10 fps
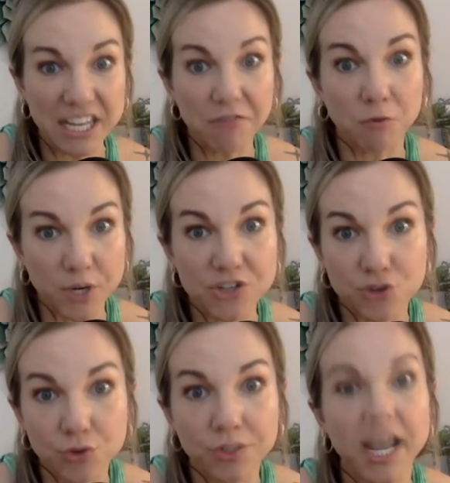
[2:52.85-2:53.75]
if we
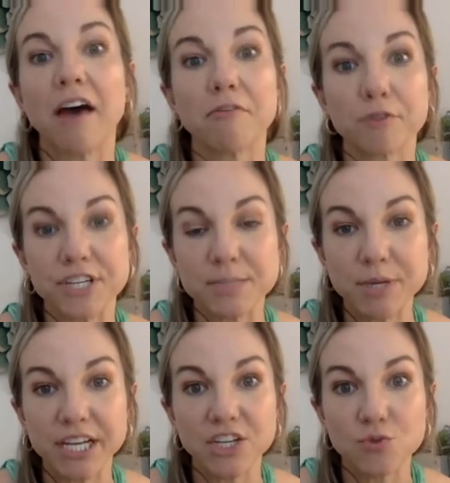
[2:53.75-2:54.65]
truly have free
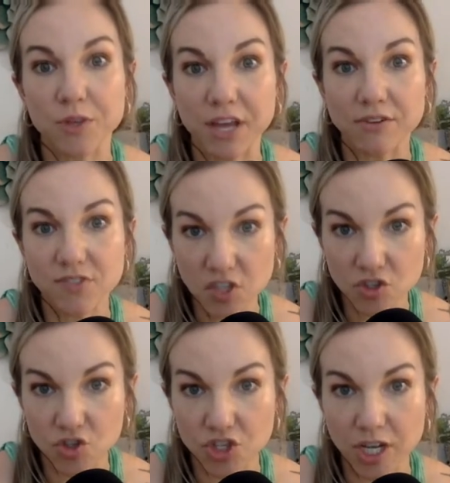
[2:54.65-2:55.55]
speech without
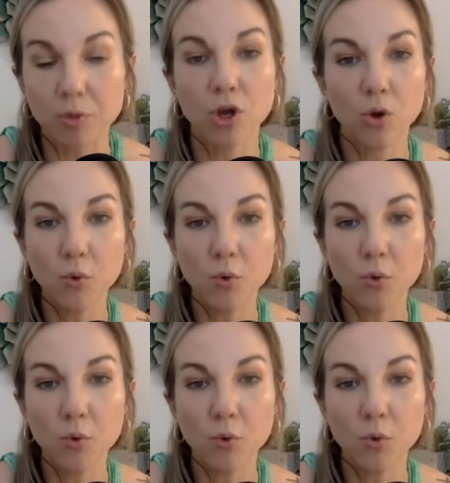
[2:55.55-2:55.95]
censorship,